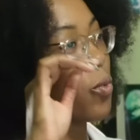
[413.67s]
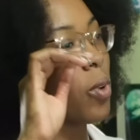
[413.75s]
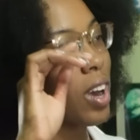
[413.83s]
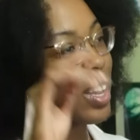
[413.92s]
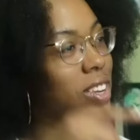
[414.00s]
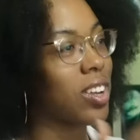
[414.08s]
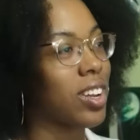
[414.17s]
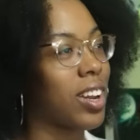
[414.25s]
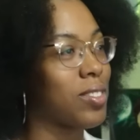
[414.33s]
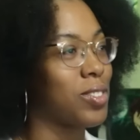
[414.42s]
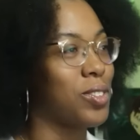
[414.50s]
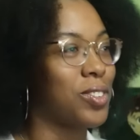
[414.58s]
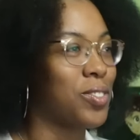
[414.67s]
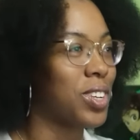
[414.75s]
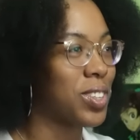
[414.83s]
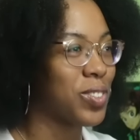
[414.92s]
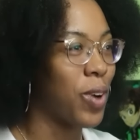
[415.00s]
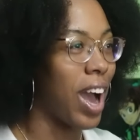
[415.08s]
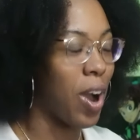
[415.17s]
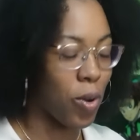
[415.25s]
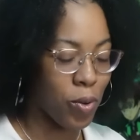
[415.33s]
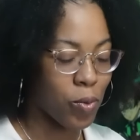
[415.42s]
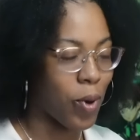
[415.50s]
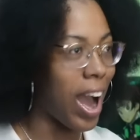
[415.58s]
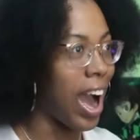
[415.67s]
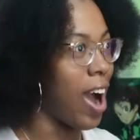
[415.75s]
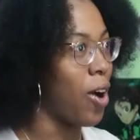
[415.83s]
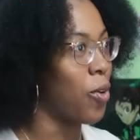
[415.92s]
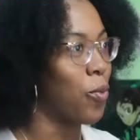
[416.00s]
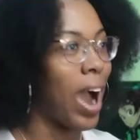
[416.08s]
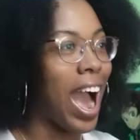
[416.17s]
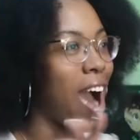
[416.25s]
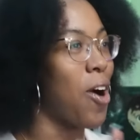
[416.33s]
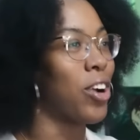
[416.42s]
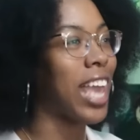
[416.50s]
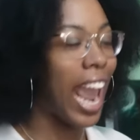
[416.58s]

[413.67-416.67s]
What y'all didn't have to do But wow, wow, wow.